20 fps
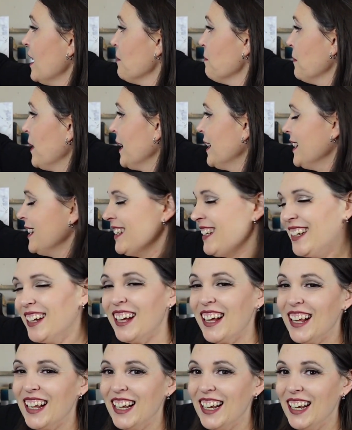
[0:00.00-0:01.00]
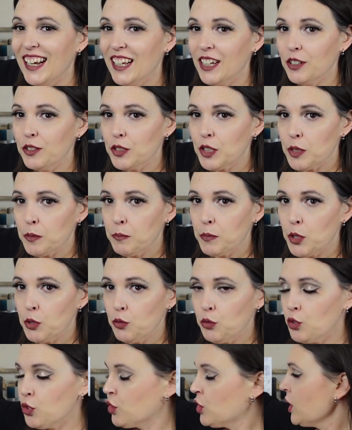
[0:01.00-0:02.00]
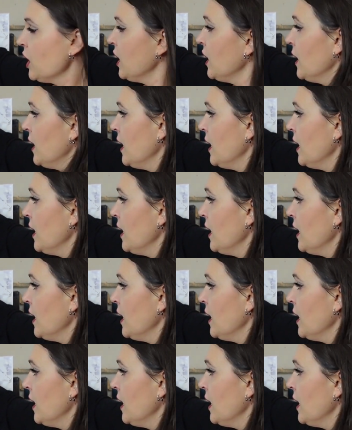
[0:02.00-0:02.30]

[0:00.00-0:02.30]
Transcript: Mine did get a little smooshed,